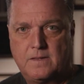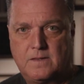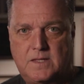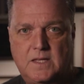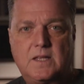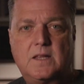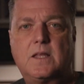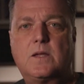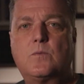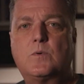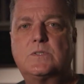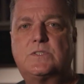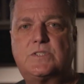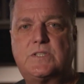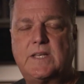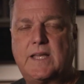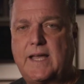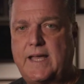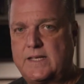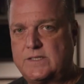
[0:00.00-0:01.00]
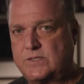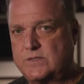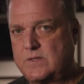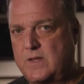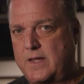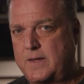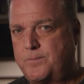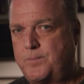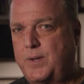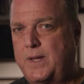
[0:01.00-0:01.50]
Dealing with CIs is
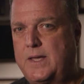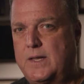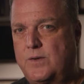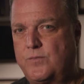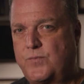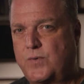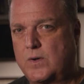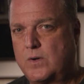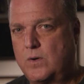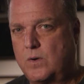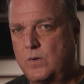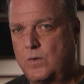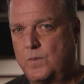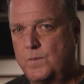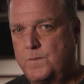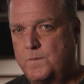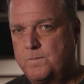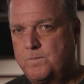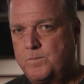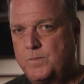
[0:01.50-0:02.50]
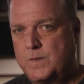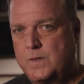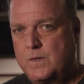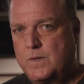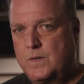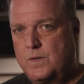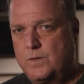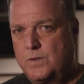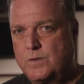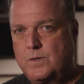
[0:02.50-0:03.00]
like panning for gold.
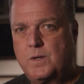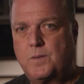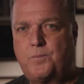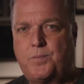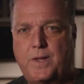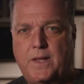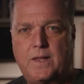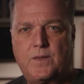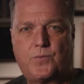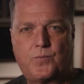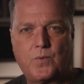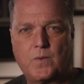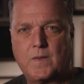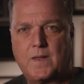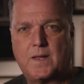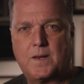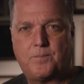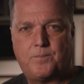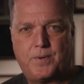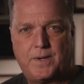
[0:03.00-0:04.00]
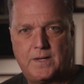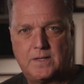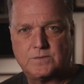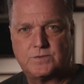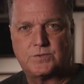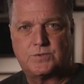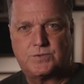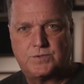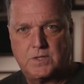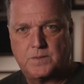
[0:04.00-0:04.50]
You're going to pan through a lot of piles
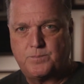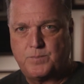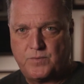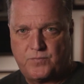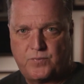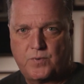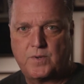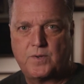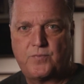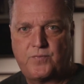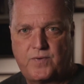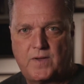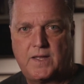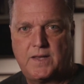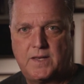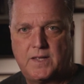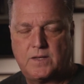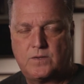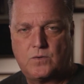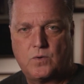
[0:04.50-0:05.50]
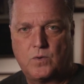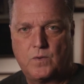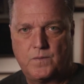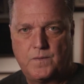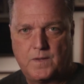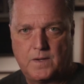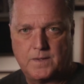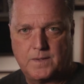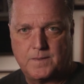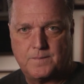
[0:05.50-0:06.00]
of shit before you find that gold
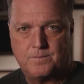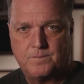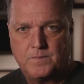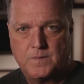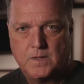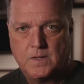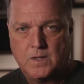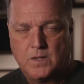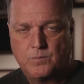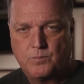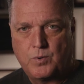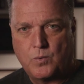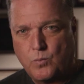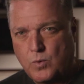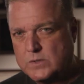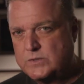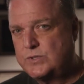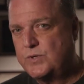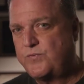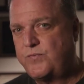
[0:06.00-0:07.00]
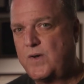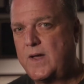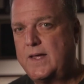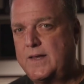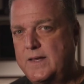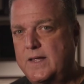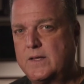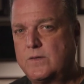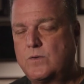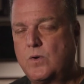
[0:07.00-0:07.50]
nugget. But once you
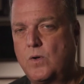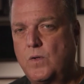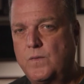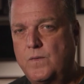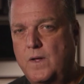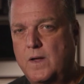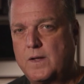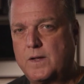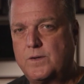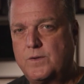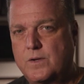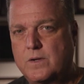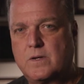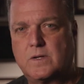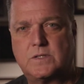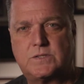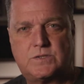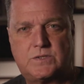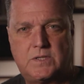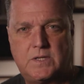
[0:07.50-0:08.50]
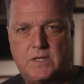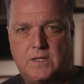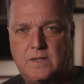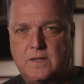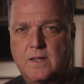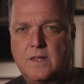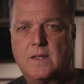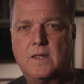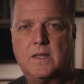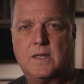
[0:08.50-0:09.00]
find that gold nugget, you're going to see
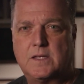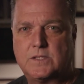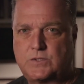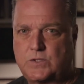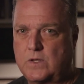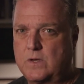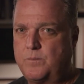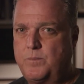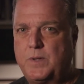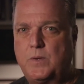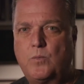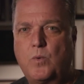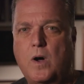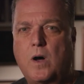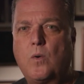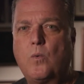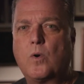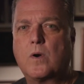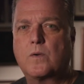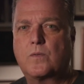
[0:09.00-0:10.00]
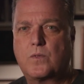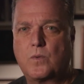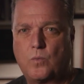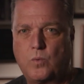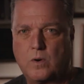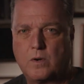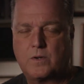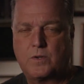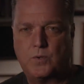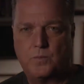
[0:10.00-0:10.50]
it's going to be well worth the
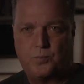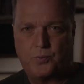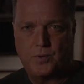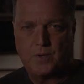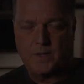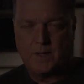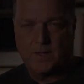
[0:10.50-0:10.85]
work you put